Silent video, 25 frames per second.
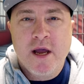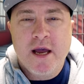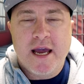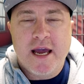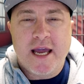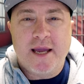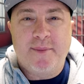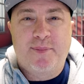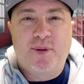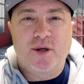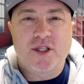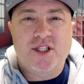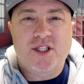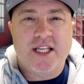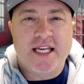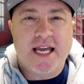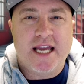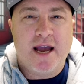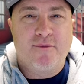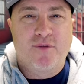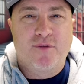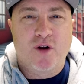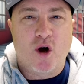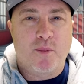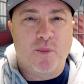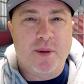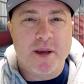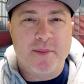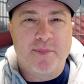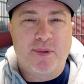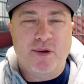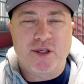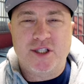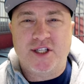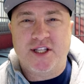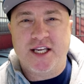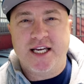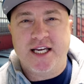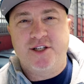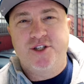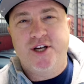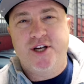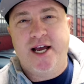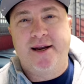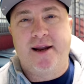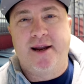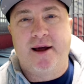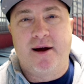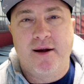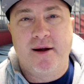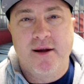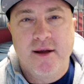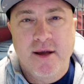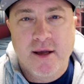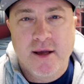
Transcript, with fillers: He pushed the envelope. He pushed the agenda.